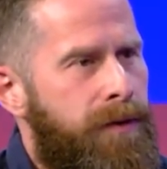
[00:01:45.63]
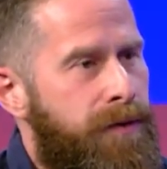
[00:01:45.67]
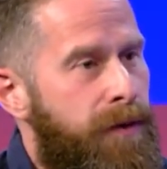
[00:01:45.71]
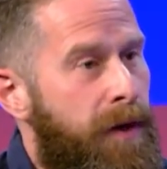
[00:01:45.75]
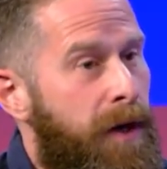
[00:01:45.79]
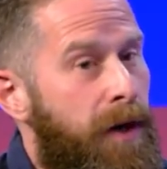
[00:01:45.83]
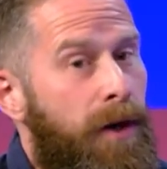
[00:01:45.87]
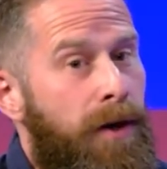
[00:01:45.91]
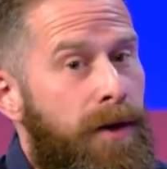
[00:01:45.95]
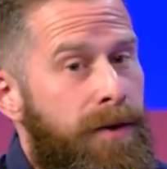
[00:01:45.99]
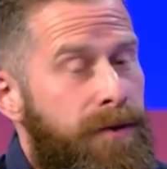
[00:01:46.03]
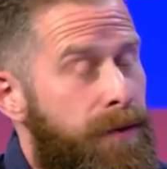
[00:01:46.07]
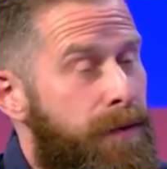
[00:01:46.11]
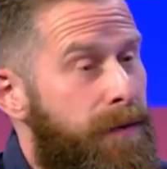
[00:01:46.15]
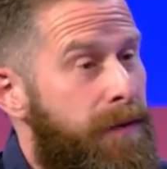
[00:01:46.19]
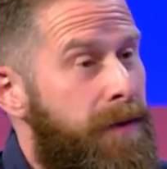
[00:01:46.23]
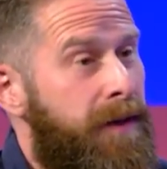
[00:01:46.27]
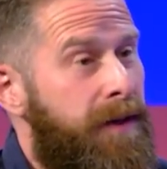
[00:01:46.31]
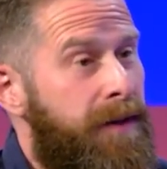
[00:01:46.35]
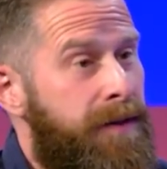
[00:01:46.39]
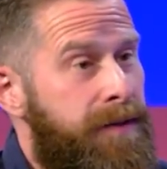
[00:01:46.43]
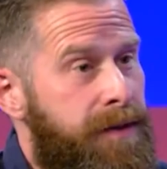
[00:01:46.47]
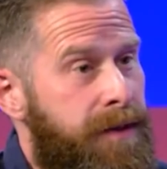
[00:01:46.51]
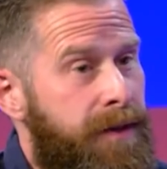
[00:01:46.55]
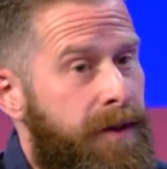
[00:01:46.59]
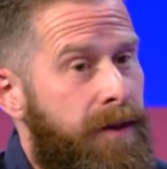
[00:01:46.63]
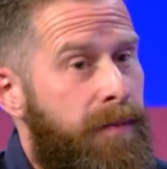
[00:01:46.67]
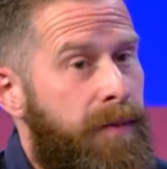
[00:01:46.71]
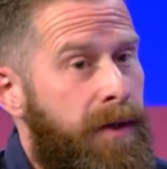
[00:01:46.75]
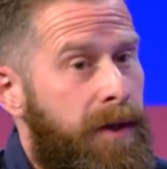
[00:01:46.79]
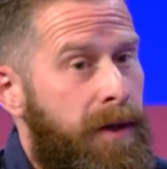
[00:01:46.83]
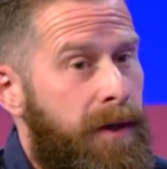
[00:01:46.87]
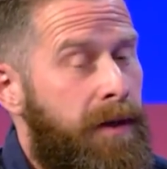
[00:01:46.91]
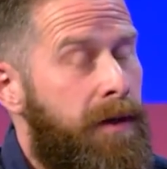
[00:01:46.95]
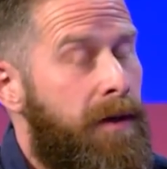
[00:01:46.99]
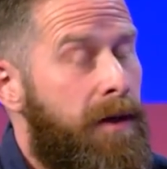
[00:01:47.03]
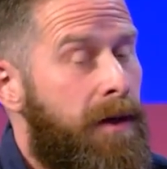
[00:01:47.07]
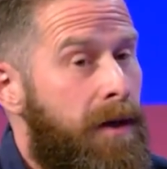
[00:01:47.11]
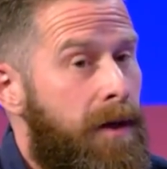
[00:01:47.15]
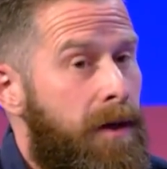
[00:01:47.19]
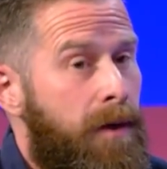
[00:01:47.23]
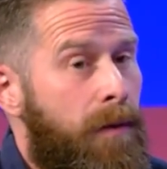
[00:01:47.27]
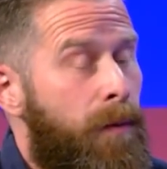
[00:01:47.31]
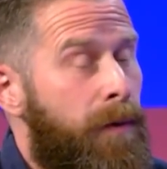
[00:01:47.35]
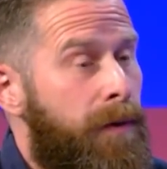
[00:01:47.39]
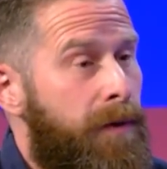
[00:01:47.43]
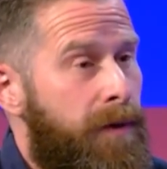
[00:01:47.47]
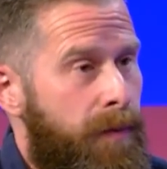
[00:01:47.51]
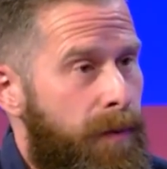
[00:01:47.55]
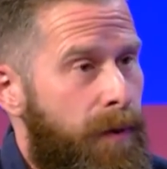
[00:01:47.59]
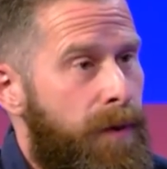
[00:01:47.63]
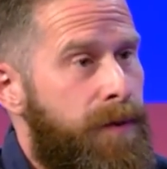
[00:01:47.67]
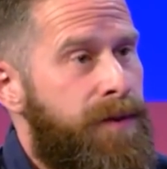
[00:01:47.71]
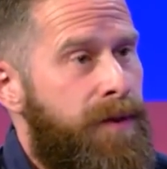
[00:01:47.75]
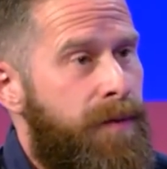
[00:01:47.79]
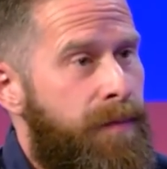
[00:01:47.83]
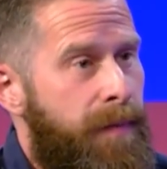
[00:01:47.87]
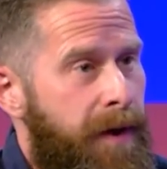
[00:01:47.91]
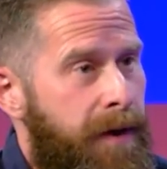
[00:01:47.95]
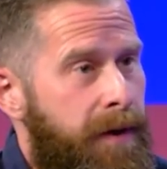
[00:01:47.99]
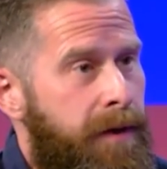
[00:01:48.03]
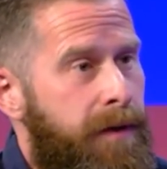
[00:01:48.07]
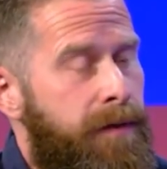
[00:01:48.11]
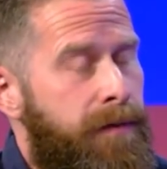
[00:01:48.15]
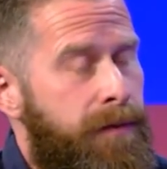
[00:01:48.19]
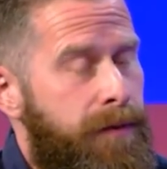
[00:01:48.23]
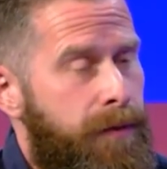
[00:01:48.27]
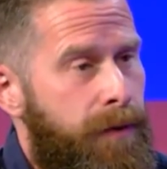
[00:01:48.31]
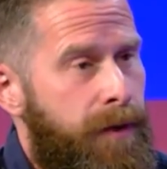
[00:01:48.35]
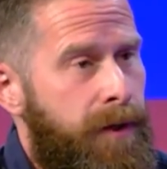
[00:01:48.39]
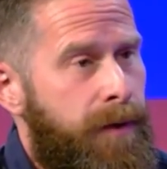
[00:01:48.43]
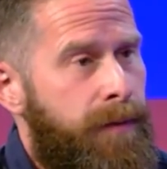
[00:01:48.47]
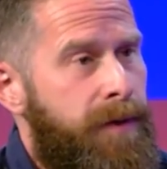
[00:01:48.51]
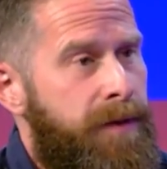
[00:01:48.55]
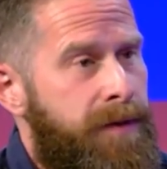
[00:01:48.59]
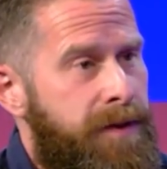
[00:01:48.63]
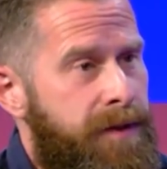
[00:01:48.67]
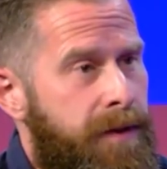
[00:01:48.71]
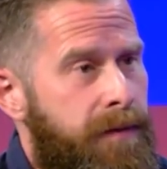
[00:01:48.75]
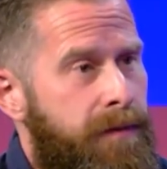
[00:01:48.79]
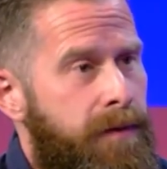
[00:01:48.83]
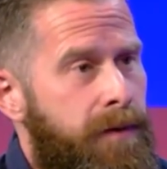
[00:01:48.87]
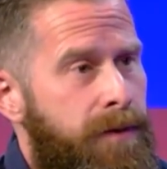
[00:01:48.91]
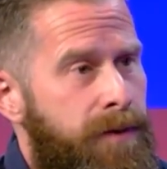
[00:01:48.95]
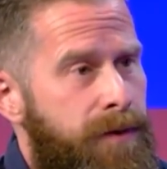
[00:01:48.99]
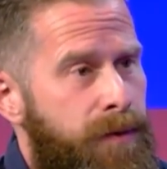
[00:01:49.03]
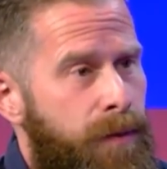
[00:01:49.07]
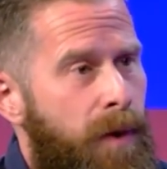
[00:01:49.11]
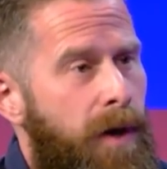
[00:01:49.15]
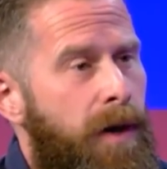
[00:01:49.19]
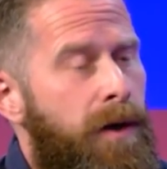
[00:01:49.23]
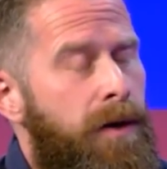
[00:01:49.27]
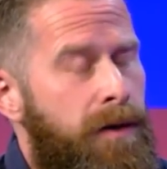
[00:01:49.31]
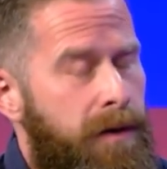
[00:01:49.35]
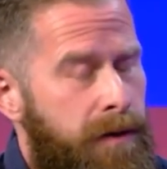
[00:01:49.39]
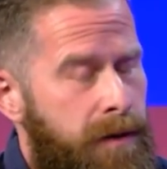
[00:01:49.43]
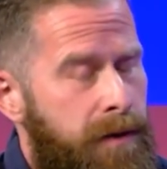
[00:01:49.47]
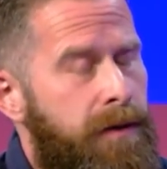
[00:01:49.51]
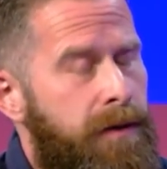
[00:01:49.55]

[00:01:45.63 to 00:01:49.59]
So I also think it's going to be one of the most competitive tournaments ever as well.